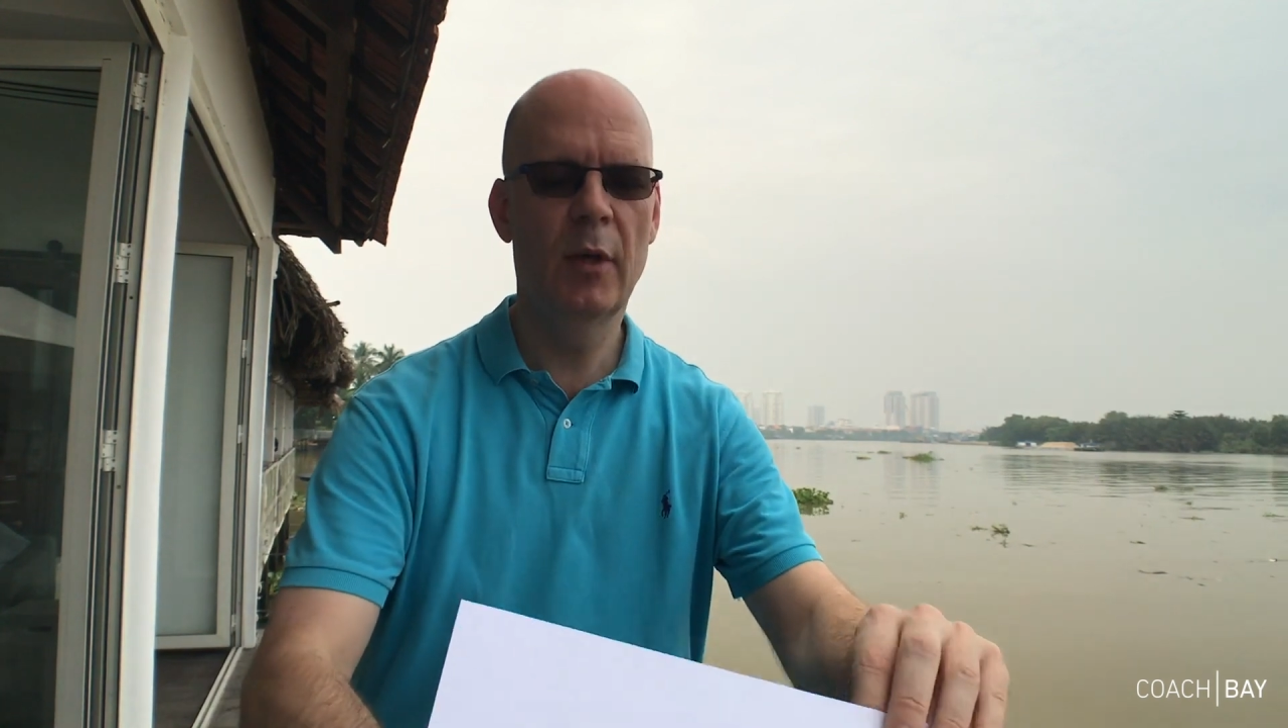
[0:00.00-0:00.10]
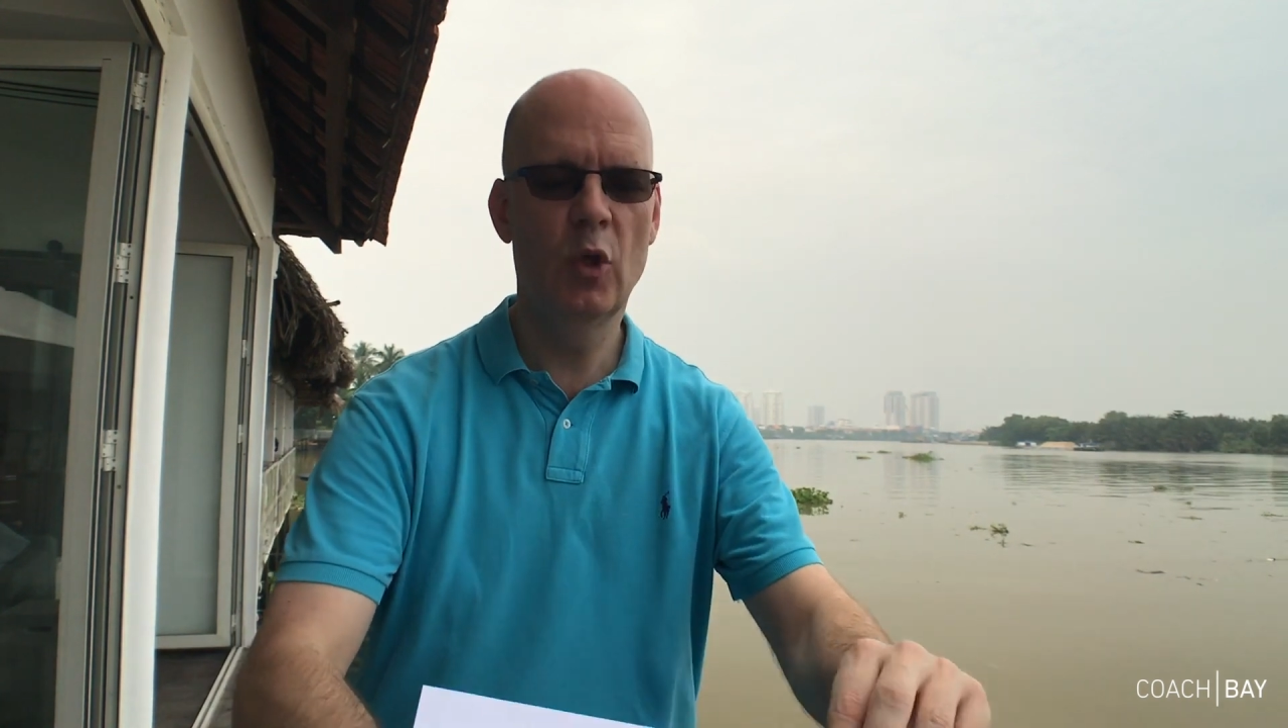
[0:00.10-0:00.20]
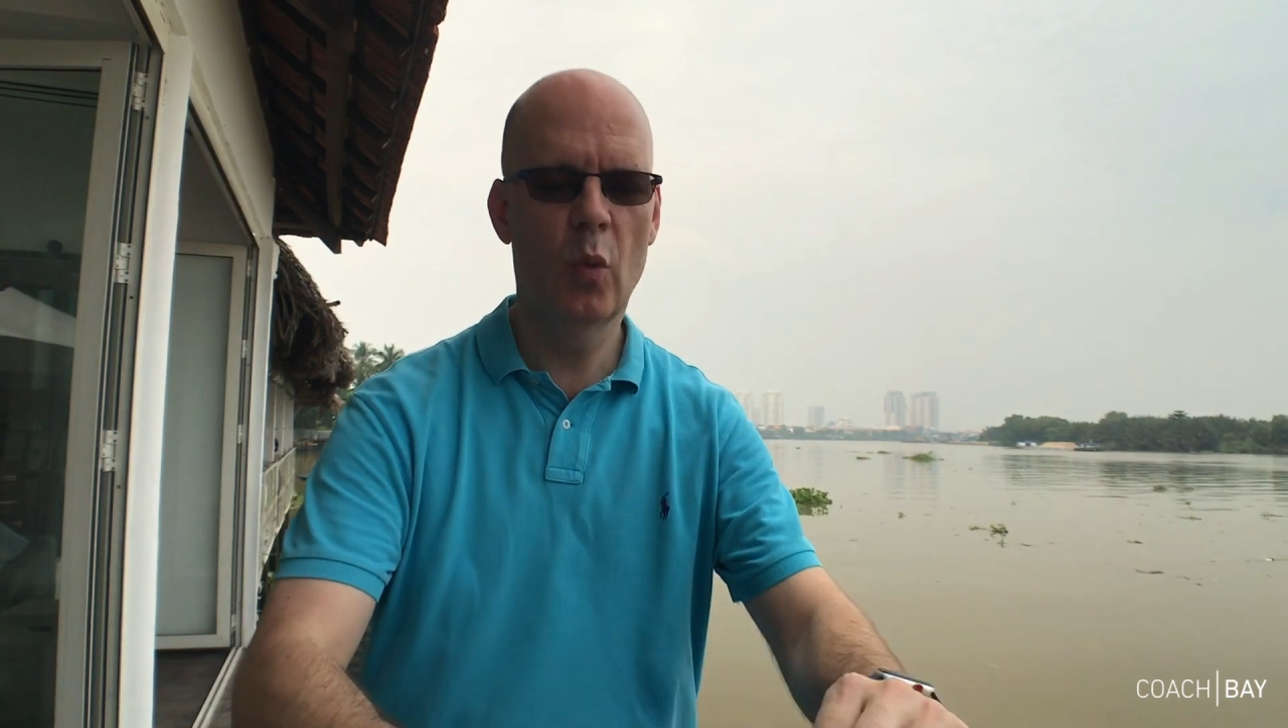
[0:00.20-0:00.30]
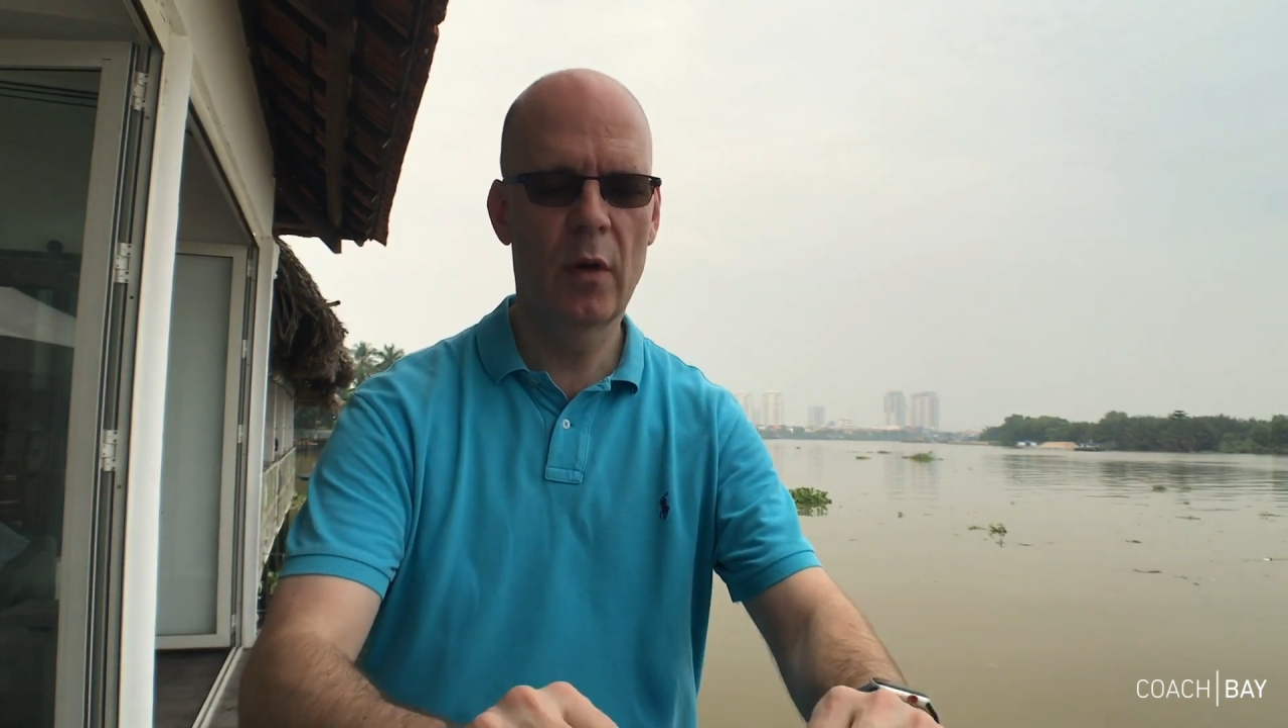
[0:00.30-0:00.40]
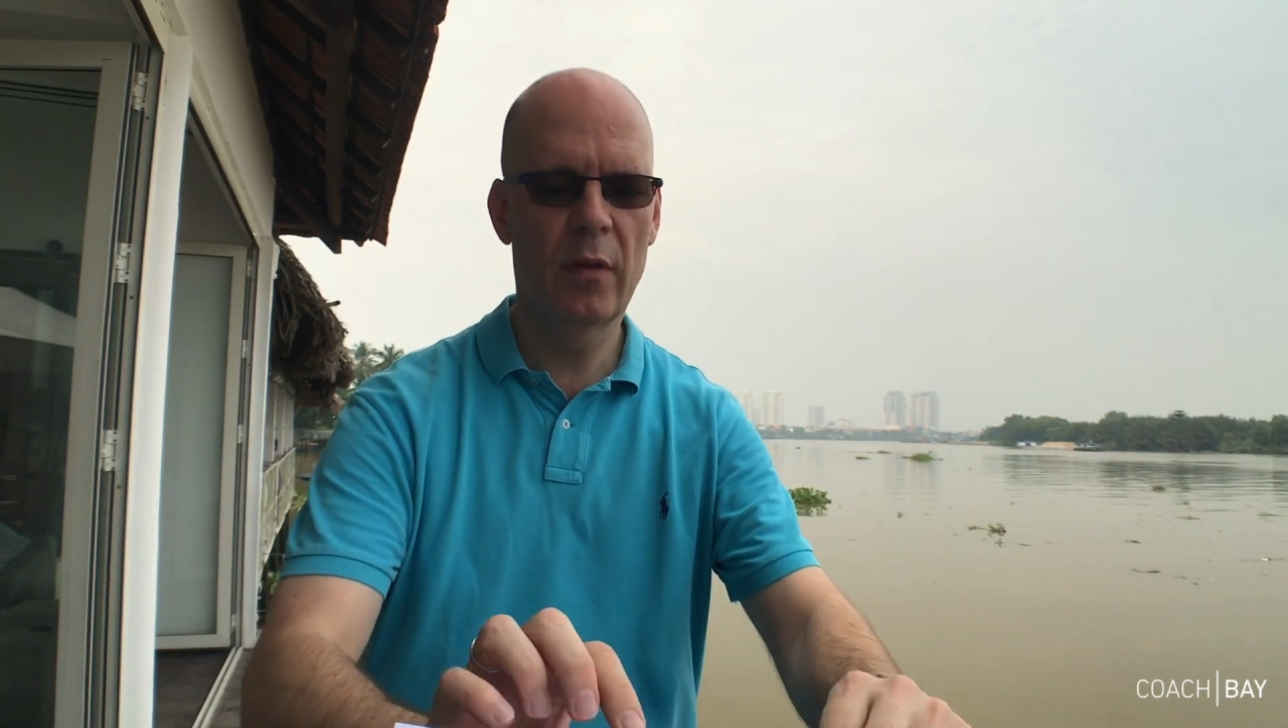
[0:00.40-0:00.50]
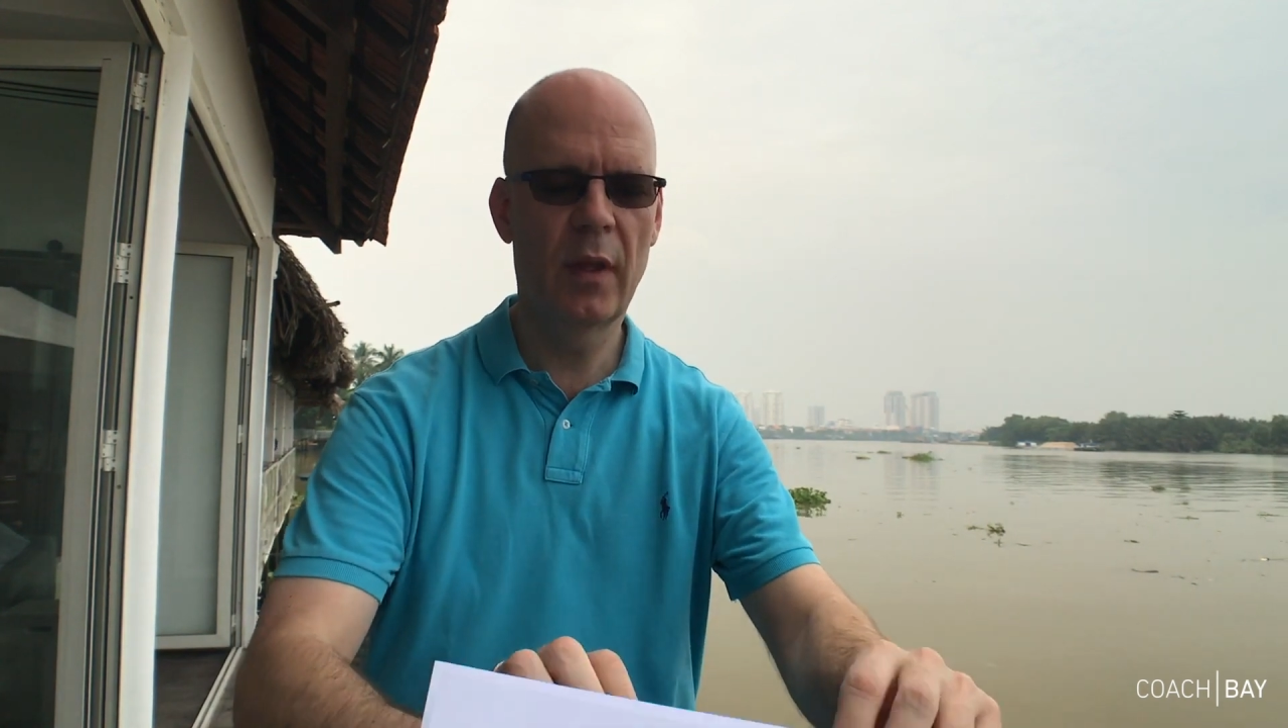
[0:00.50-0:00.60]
and you want to